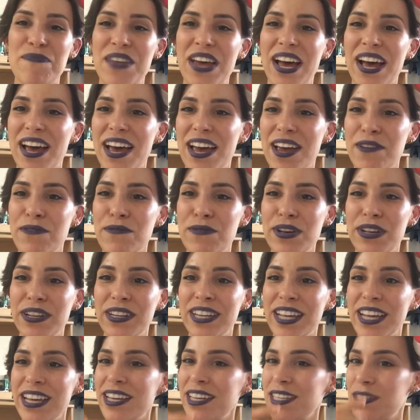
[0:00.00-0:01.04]
I will
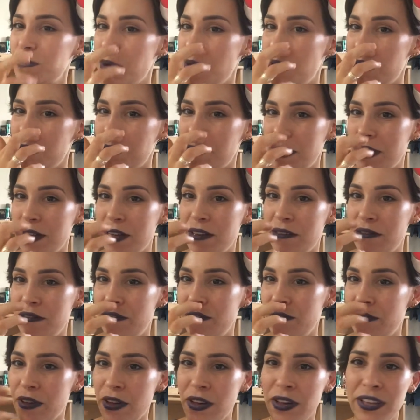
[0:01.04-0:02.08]
link as well the
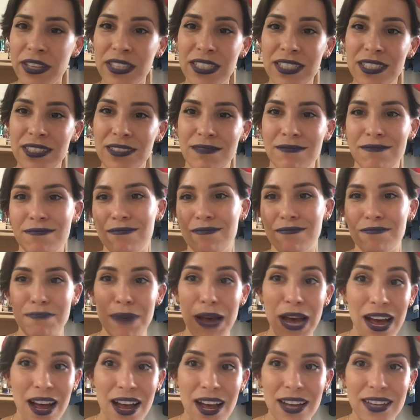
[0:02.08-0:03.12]
first
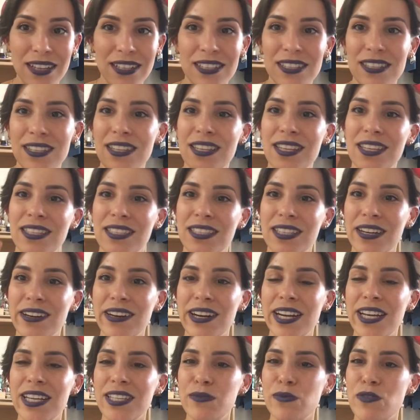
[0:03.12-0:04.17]
part to this
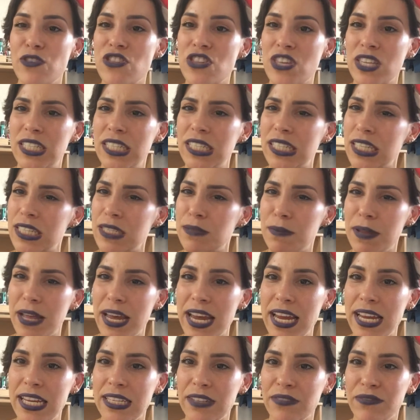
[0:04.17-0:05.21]
series, which just
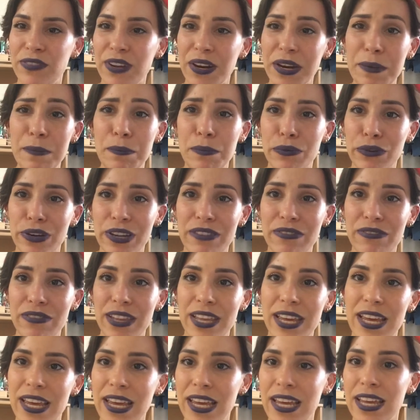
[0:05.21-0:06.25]
explained very
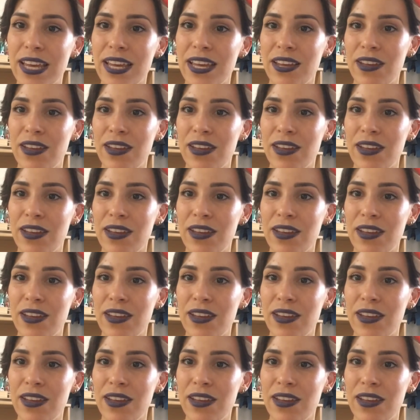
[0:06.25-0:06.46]
briefly